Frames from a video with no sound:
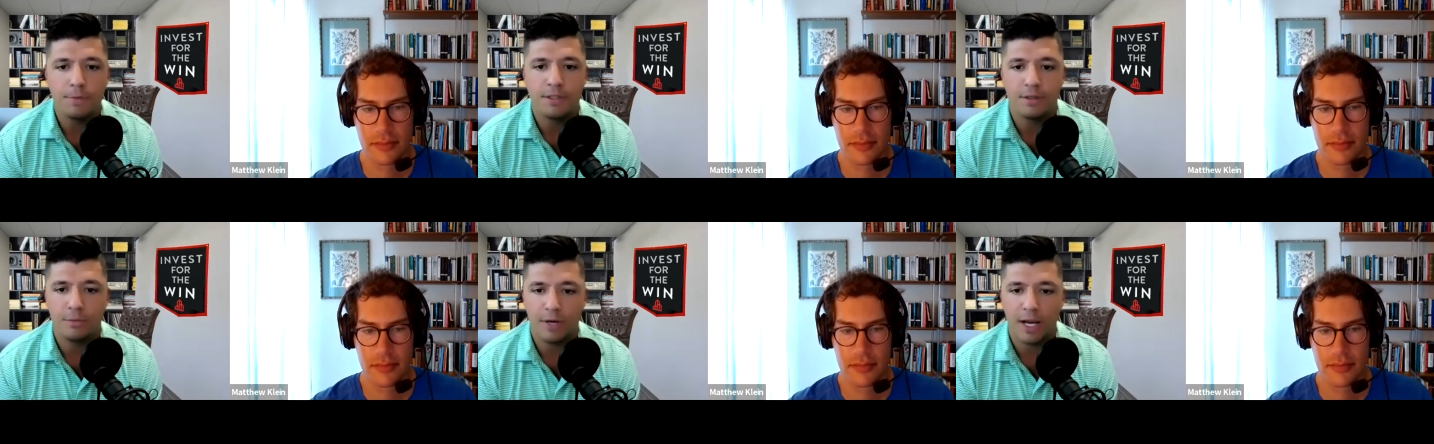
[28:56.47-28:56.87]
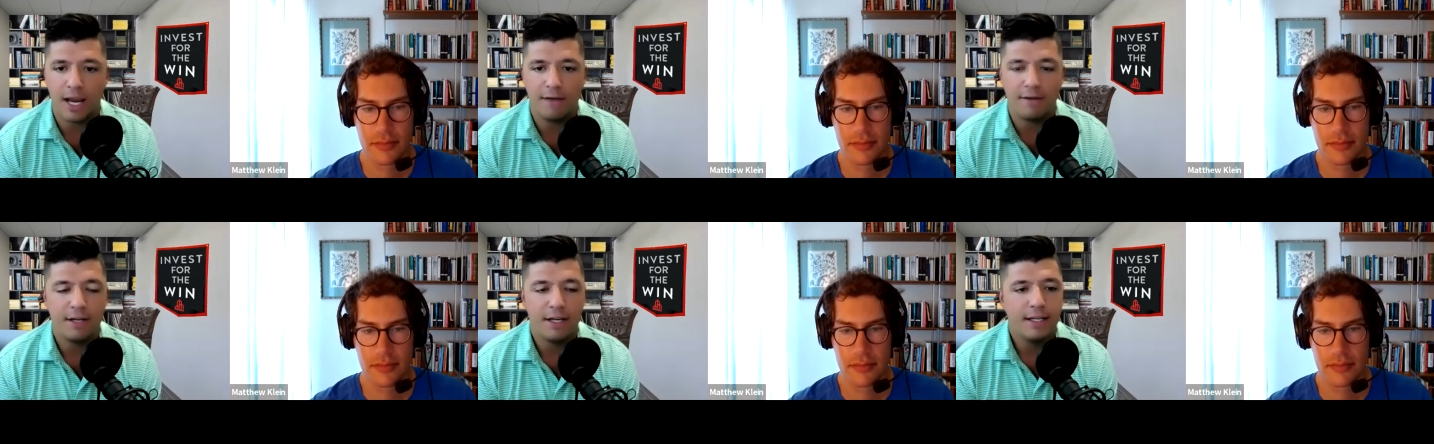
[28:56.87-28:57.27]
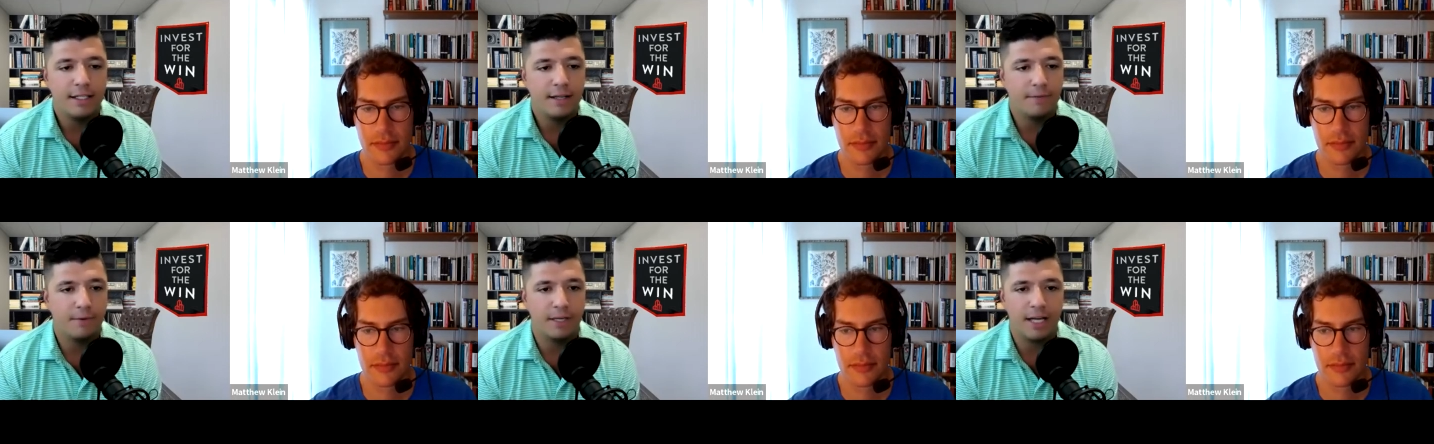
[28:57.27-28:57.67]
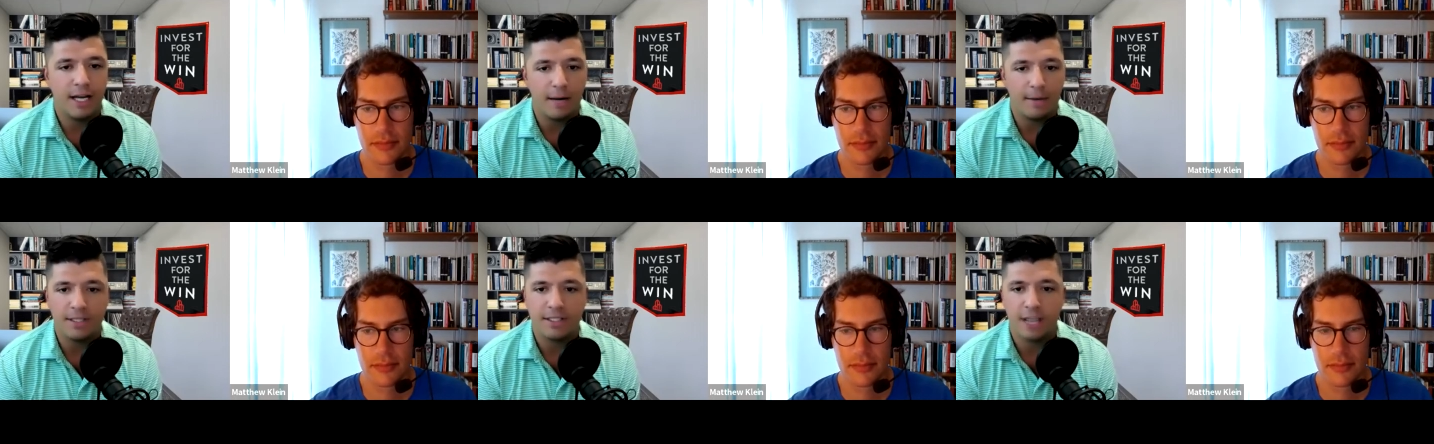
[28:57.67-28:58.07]
Speaker 1: and we have different
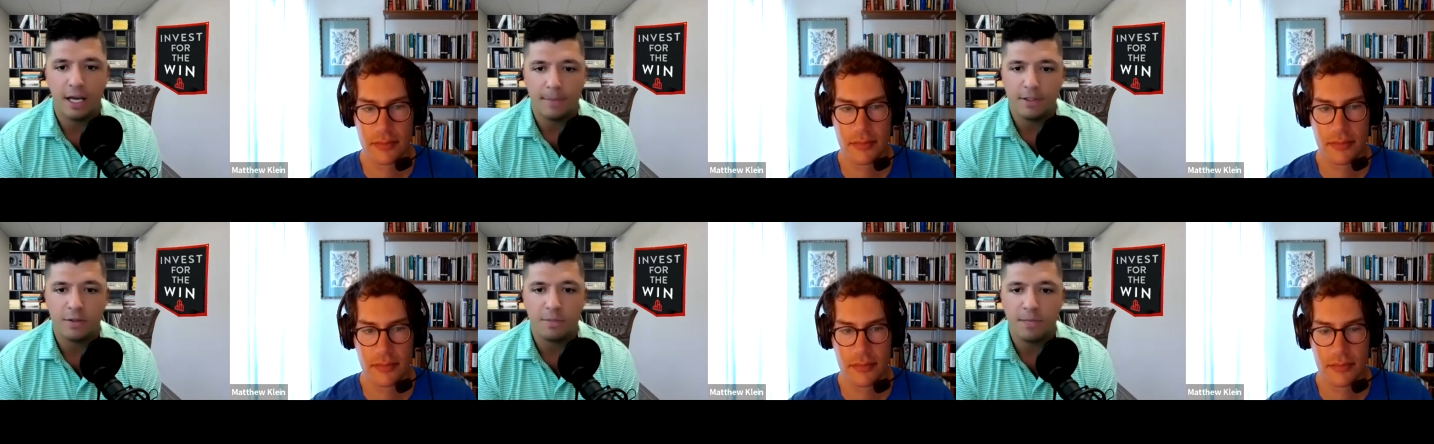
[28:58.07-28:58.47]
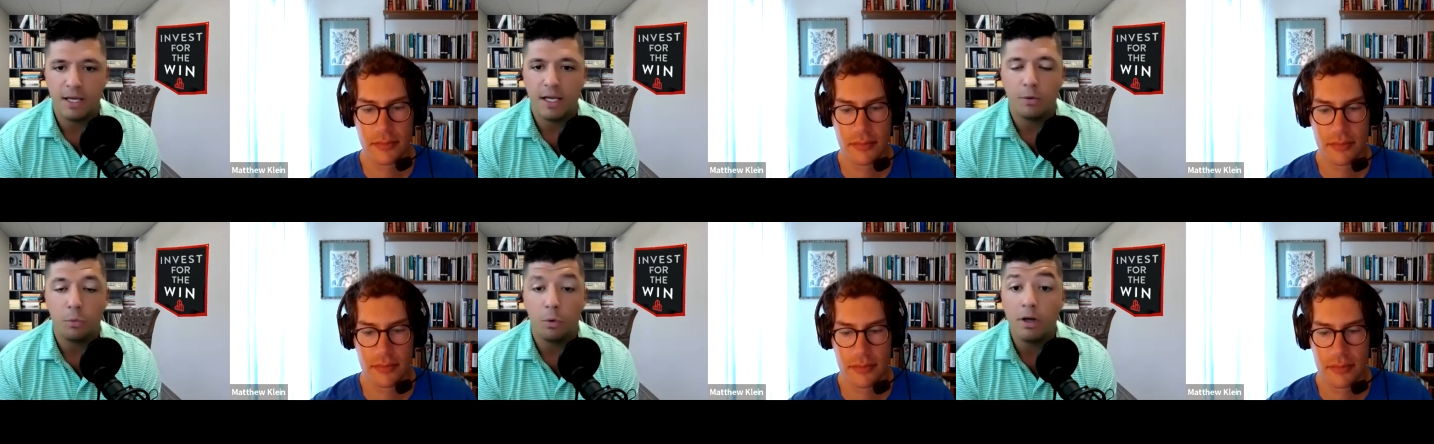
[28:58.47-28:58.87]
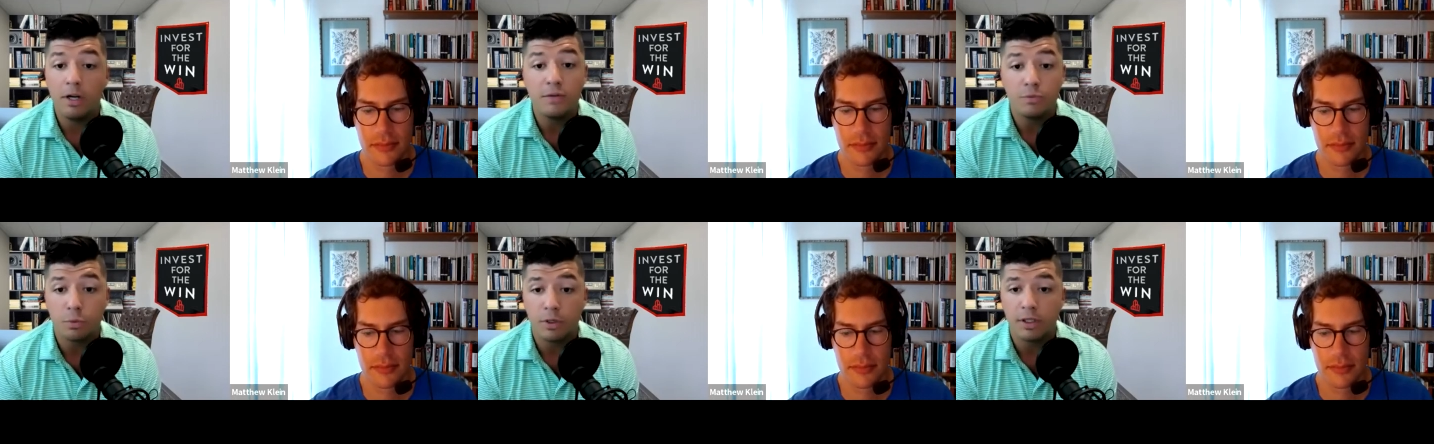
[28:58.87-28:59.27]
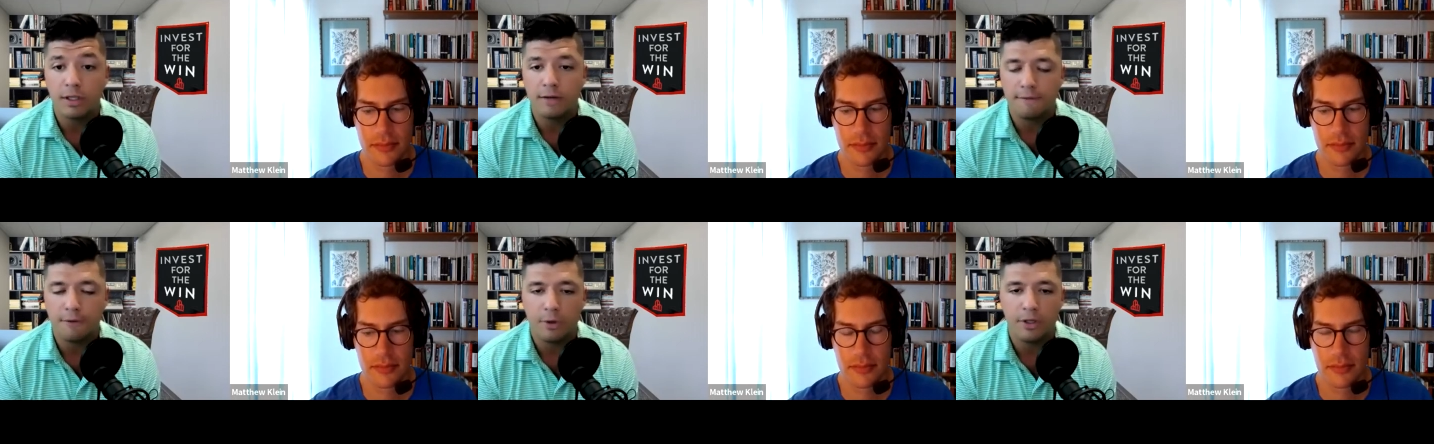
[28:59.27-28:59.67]
economists come and speak. One is really
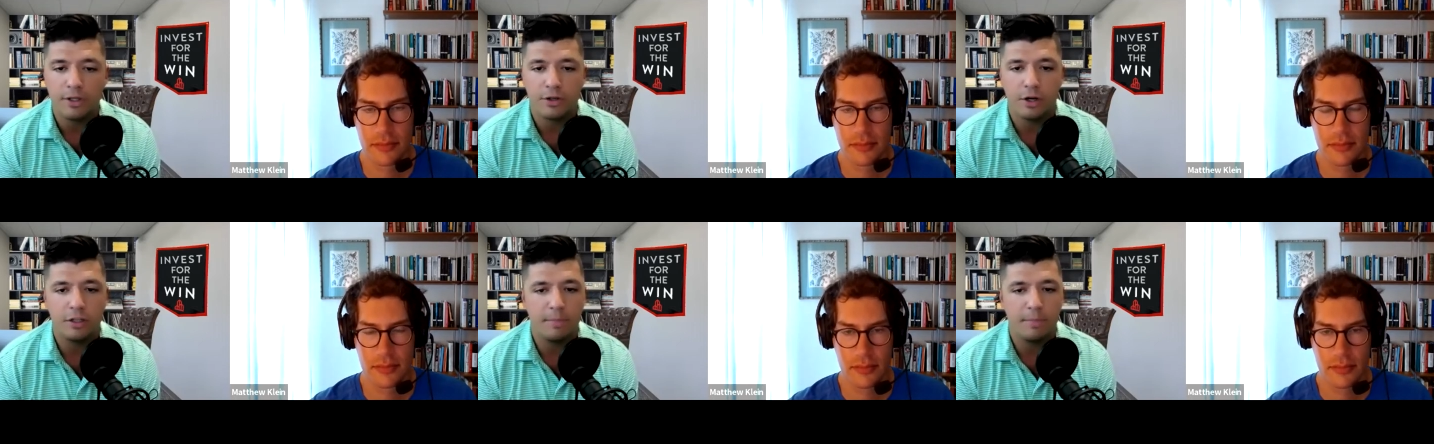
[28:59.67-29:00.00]
focused on